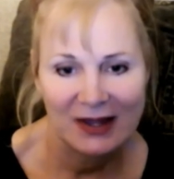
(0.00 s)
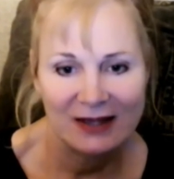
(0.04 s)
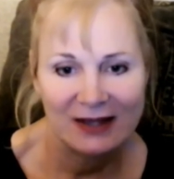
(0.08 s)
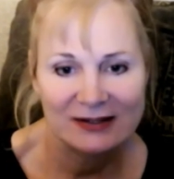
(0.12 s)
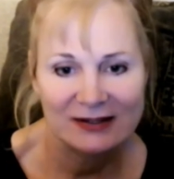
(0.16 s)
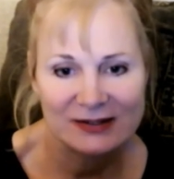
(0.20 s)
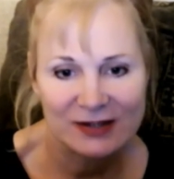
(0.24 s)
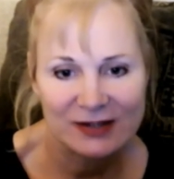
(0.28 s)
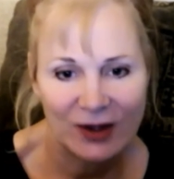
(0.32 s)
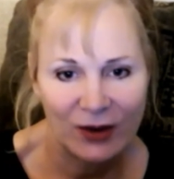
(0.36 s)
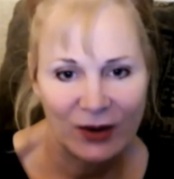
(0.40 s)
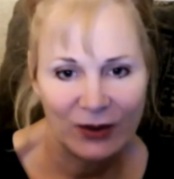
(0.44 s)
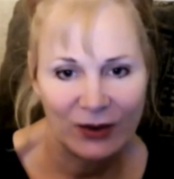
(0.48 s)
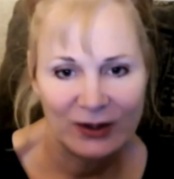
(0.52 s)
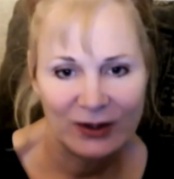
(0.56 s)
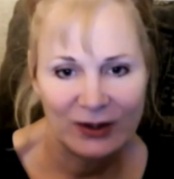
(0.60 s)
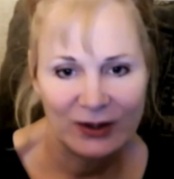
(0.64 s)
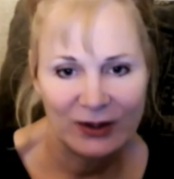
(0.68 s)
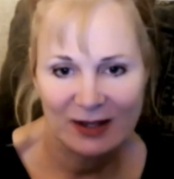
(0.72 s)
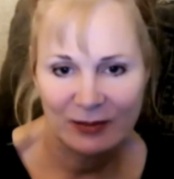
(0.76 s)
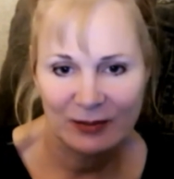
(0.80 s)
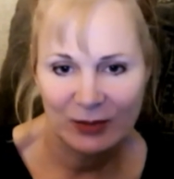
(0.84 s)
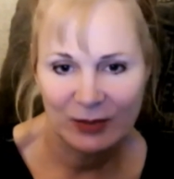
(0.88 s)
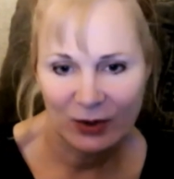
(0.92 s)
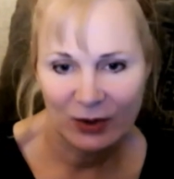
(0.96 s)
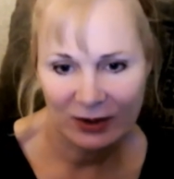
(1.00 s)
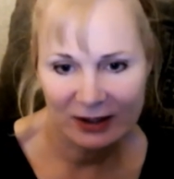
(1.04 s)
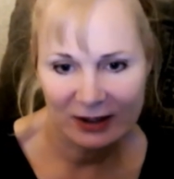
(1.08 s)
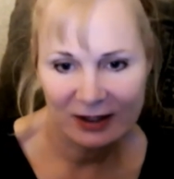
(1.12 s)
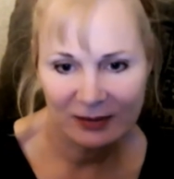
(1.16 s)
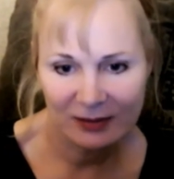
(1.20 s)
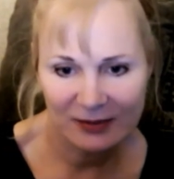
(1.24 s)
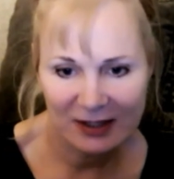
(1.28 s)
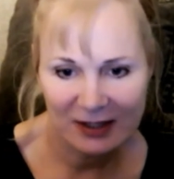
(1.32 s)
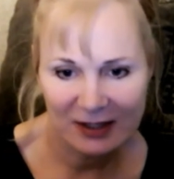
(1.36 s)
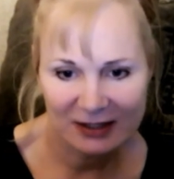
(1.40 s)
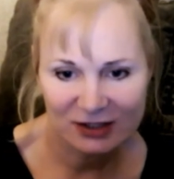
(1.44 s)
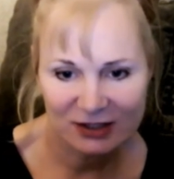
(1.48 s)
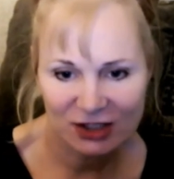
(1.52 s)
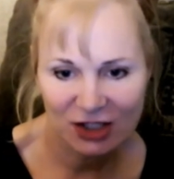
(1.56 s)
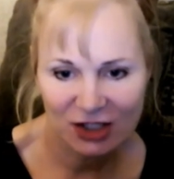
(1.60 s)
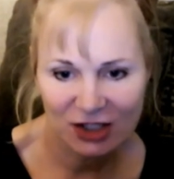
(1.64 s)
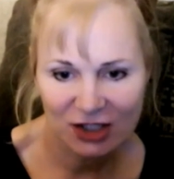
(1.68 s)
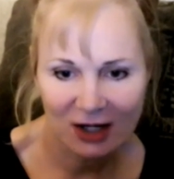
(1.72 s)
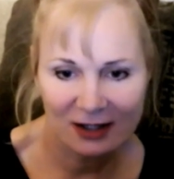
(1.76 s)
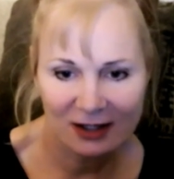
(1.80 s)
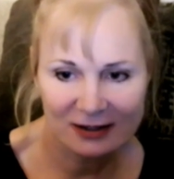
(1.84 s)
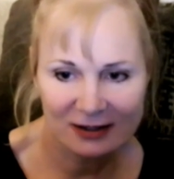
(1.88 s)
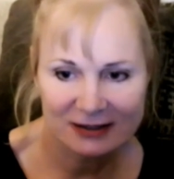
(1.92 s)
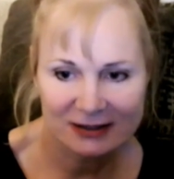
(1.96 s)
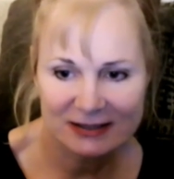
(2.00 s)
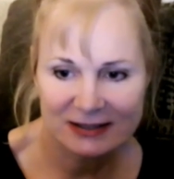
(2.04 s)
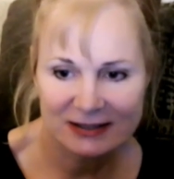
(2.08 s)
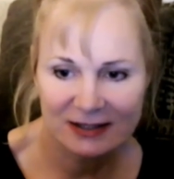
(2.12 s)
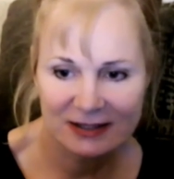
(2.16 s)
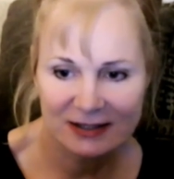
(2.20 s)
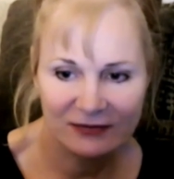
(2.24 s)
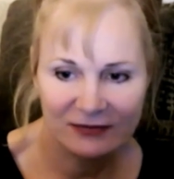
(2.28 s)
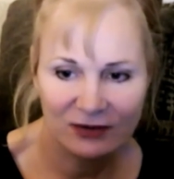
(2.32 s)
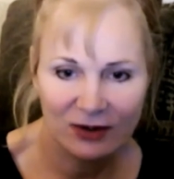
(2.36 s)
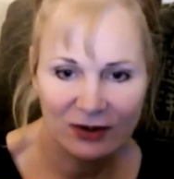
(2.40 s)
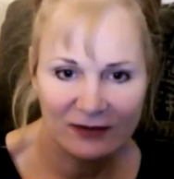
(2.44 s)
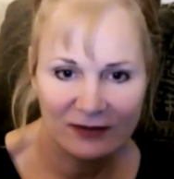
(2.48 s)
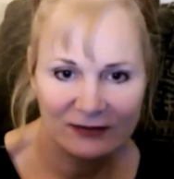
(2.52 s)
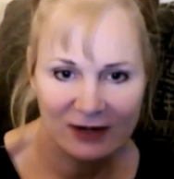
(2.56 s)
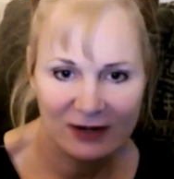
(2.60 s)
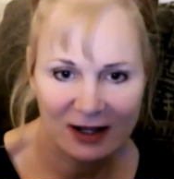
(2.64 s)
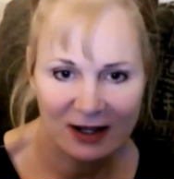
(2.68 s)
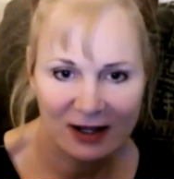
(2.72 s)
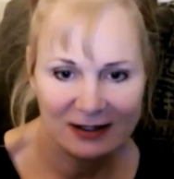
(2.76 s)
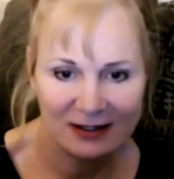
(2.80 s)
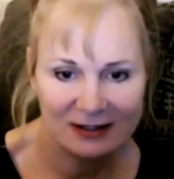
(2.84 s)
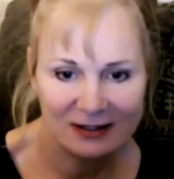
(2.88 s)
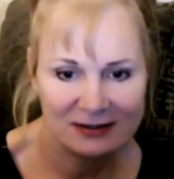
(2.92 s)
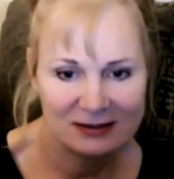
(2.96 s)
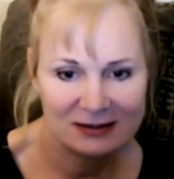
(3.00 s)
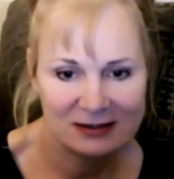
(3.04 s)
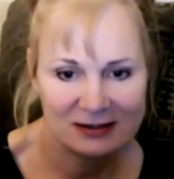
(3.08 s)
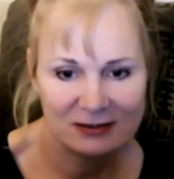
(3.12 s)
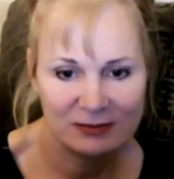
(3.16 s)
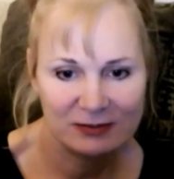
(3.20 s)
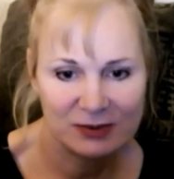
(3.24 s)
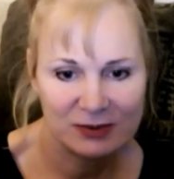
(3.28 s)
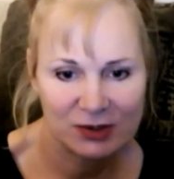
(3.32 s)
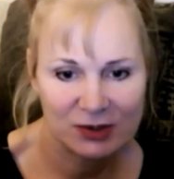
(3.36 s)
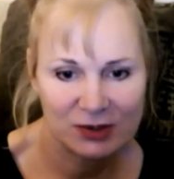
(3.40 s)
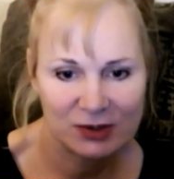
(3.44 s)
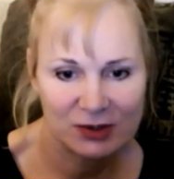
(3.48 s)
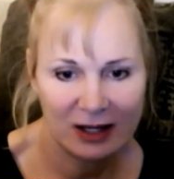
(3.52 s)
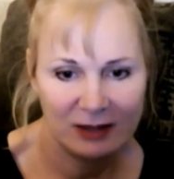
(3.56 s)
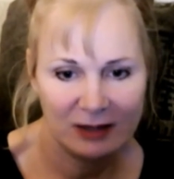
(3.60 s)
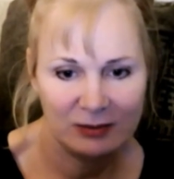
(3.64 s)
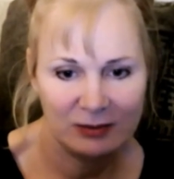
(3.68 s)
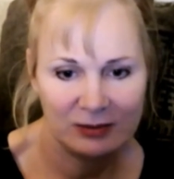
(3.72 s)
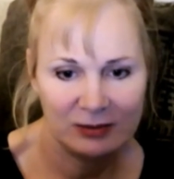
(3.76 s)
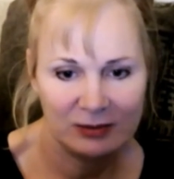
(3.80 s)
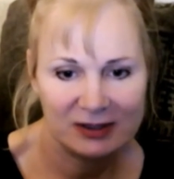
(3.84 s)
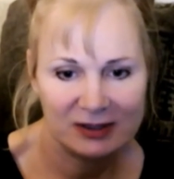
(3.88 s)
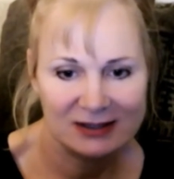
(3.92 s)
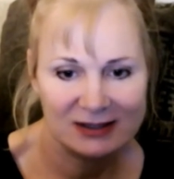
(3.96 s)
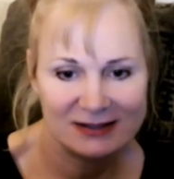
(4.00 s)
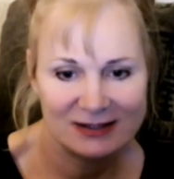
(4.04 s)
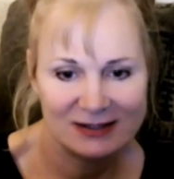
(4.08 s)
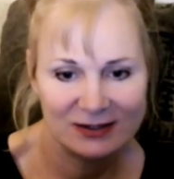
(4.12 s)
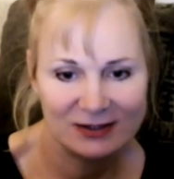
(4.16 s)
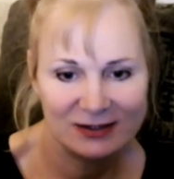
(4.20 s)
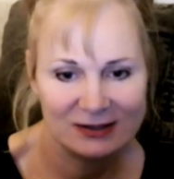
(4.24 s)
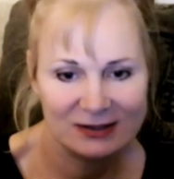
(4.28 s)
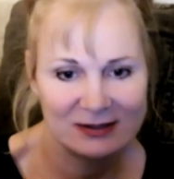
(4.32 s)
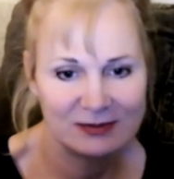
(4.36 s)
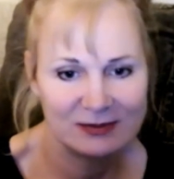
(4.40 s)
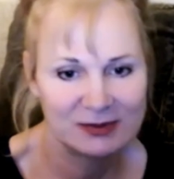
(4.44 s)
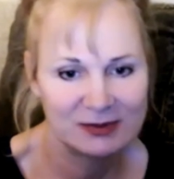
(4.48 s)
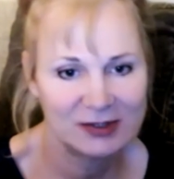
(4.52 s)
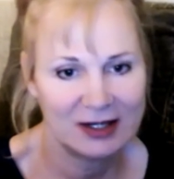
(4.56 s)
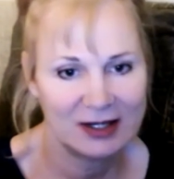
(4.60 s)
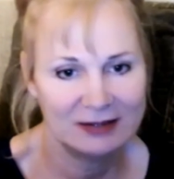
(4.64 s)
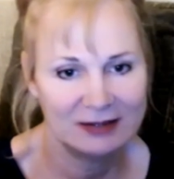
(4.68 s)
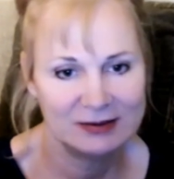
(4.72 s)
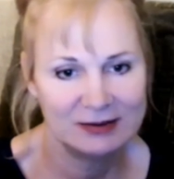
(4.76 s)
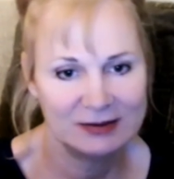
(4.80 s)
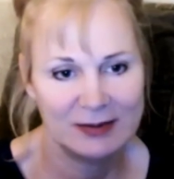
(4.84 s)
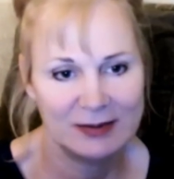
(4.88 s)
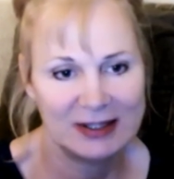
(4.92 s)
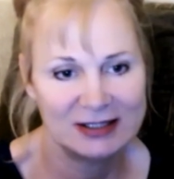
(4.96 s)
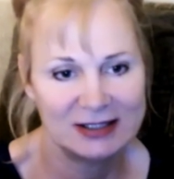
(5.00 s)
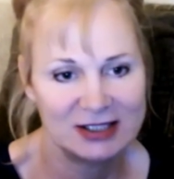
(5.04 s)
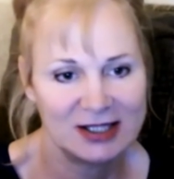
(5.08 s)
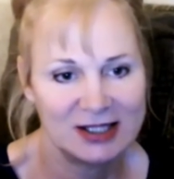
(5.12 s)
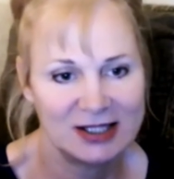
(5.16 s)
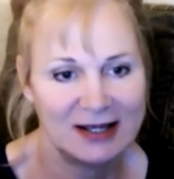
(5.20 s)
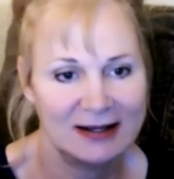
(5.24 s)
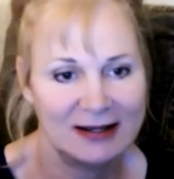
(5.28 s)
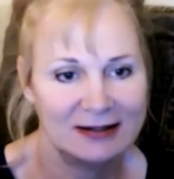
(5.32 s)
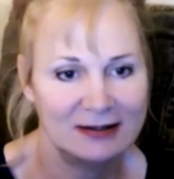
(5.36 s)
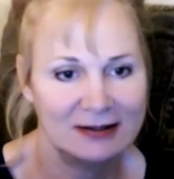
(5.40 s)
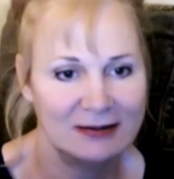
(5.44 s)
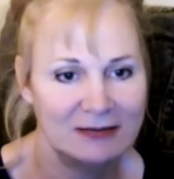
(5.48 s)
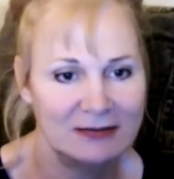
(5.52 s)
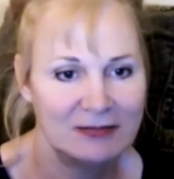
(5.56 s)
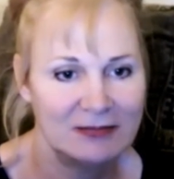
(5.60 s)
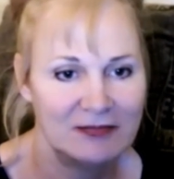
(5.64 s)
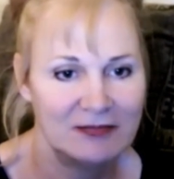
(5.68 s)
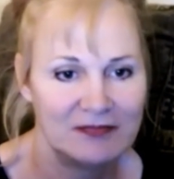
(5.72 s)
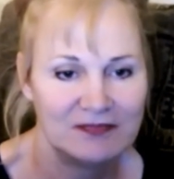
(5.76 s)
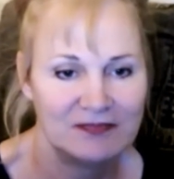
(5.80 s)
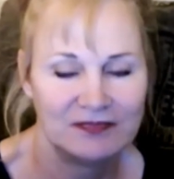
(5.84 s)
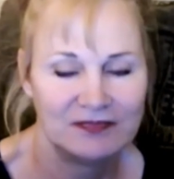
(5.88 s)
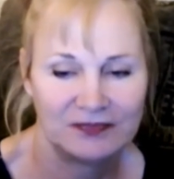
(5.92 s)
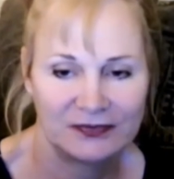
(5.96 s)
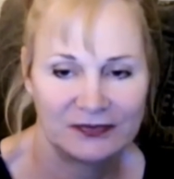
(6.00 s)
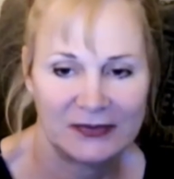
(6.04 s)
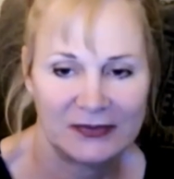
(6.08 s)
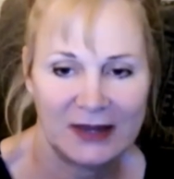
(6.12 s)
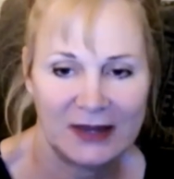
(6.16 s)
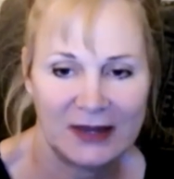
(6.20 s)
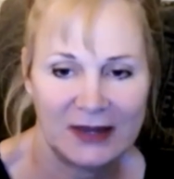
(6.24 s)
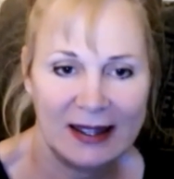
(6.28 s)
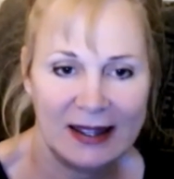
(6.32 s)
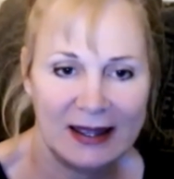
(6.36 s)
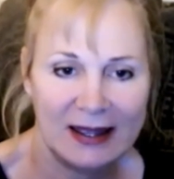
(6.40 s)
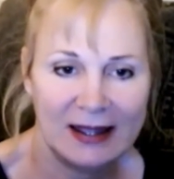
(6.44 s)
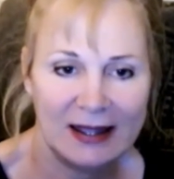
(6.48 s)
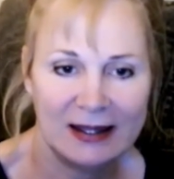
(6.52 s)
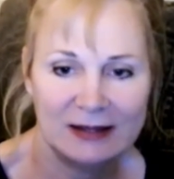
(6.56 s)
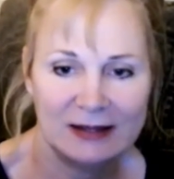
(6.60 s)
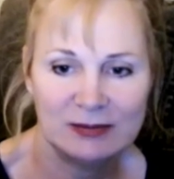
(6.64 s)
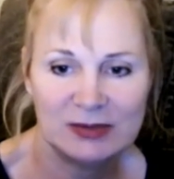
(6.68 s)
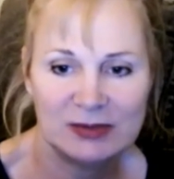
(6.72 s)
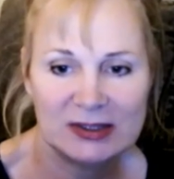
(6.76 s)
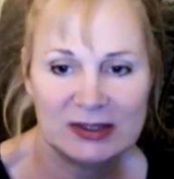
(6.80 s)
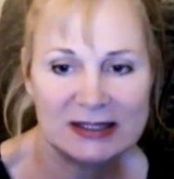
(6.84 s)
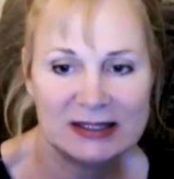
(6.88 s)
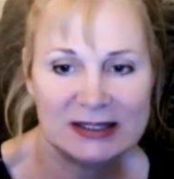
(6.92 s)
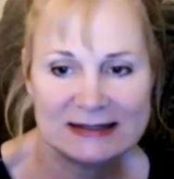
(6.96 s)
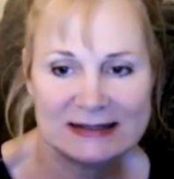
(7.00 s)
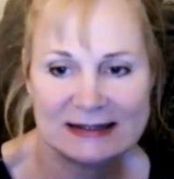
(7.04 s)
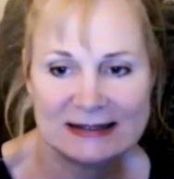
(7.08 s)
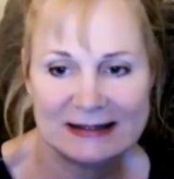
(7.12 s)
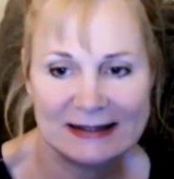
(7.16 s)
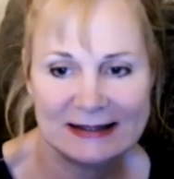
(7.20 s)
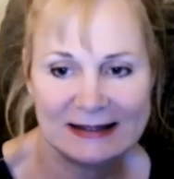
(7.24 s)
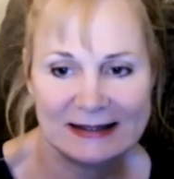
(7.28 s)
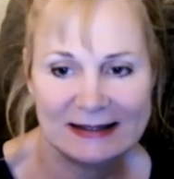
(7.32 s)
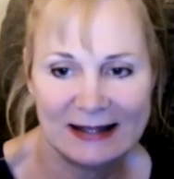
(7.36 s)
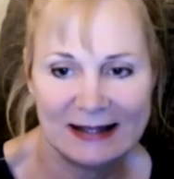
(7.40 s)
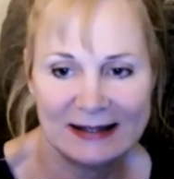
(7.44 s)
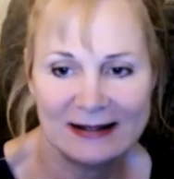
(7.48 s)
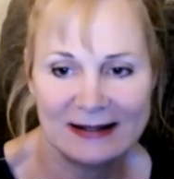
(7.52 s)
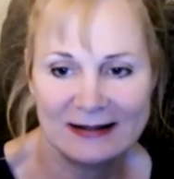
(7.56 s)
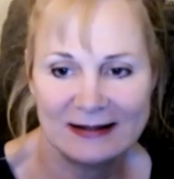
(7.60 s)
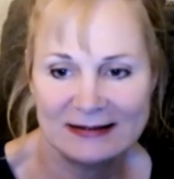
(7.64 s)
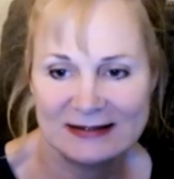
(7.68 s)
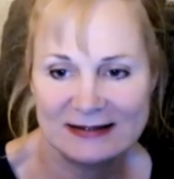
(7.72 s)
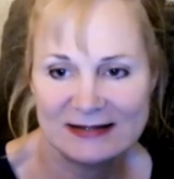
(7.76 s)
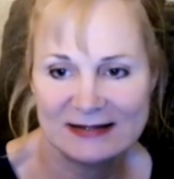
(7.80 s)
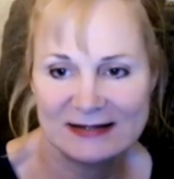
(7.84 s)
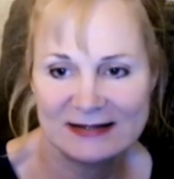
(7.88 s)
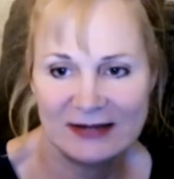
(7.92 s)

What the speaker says: So as I'm pulling up that chart, if you have not yet subscribed, please do subscribe to my channel. And please click like on this